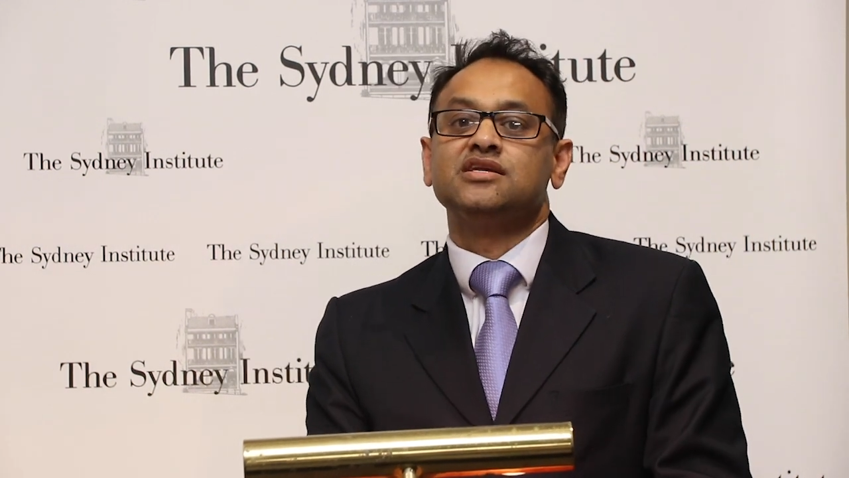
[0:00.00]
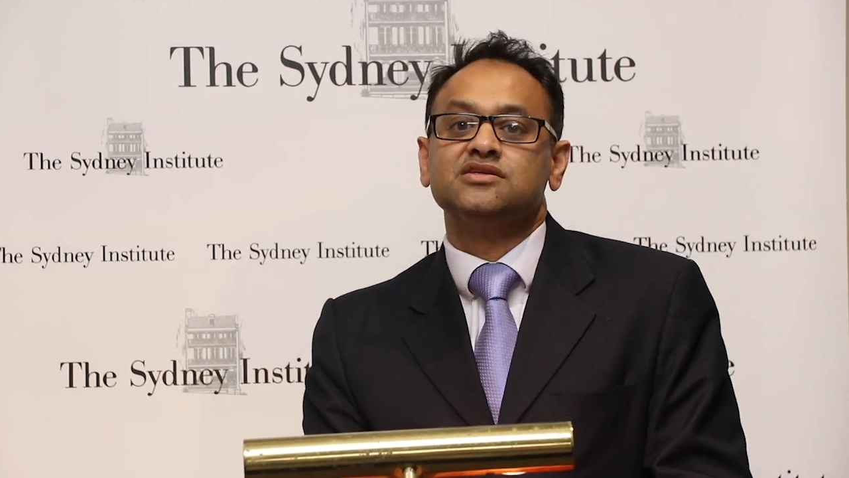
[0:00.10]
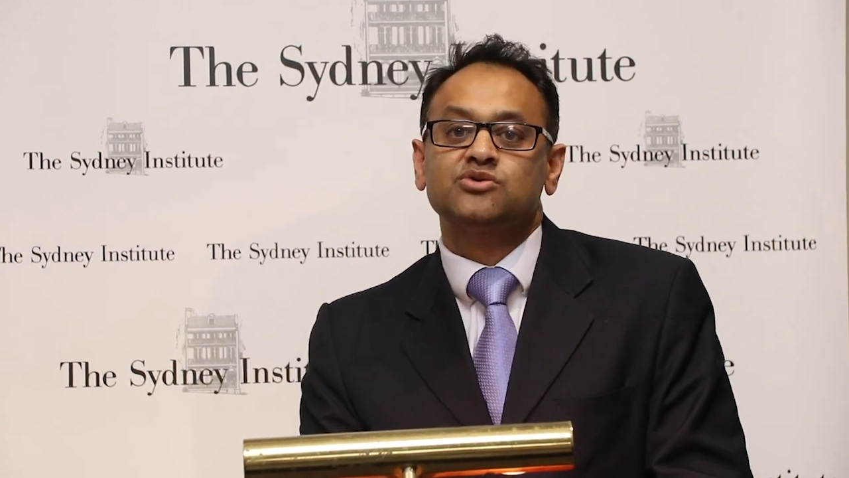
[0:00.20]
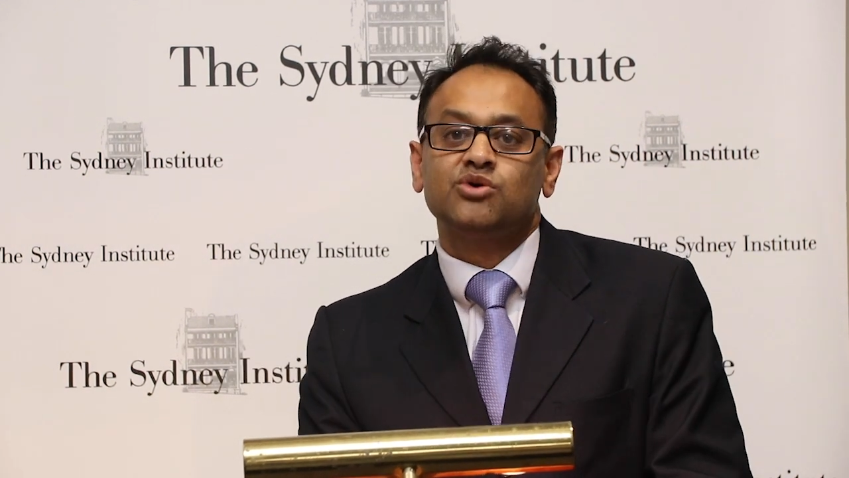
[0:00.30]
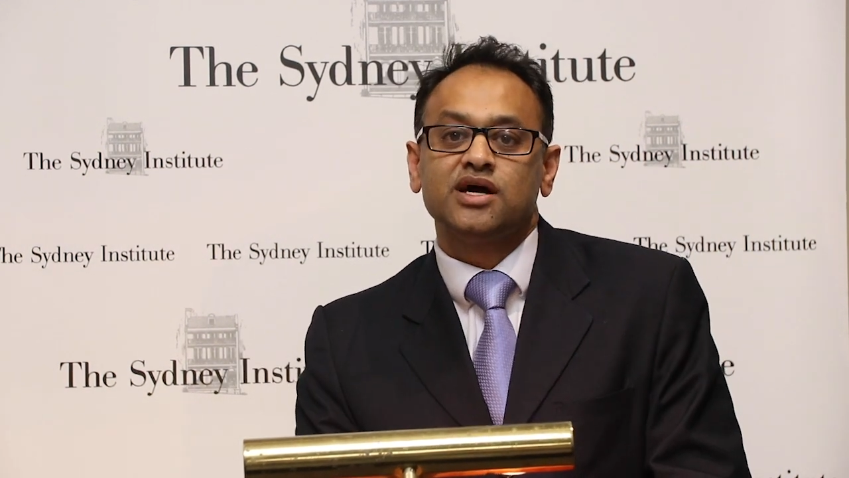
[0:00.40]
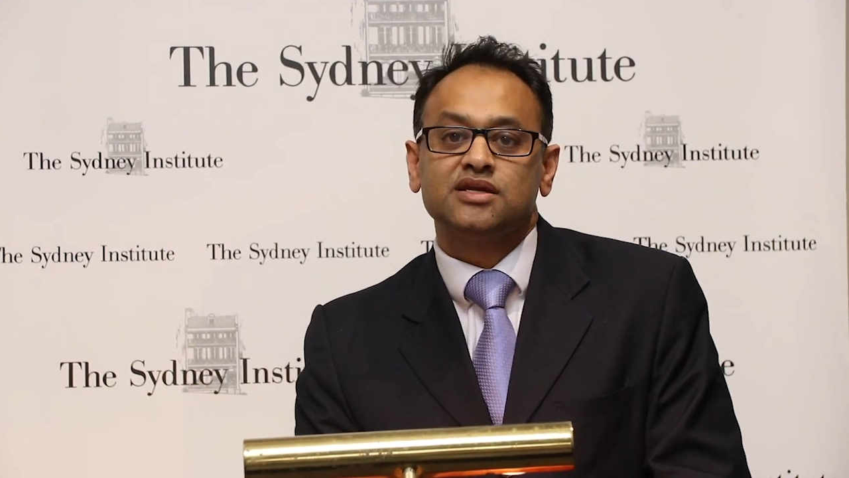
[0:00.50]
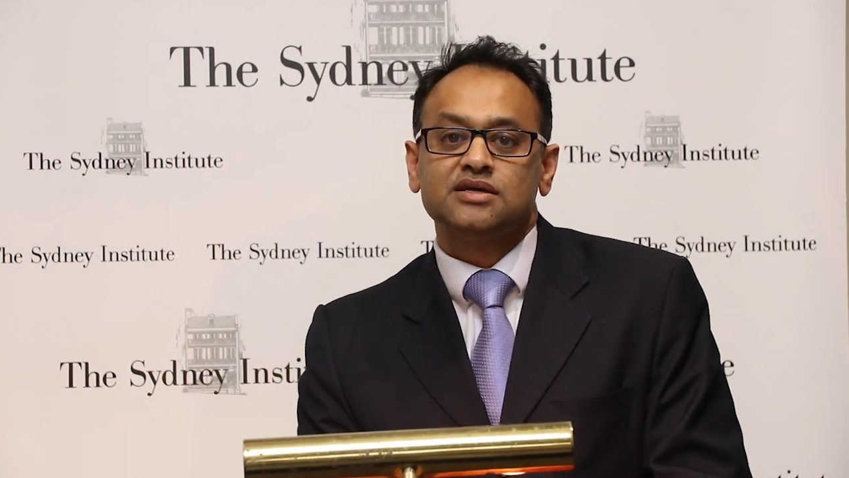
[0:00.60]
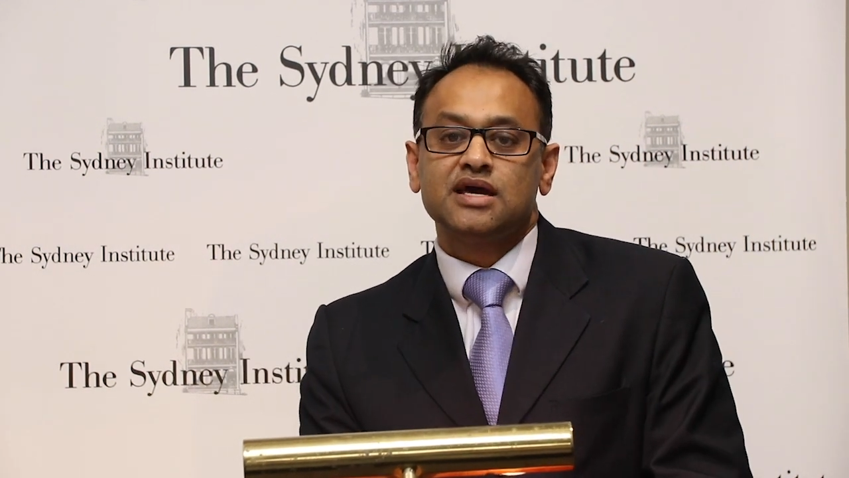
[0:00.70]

and it's quite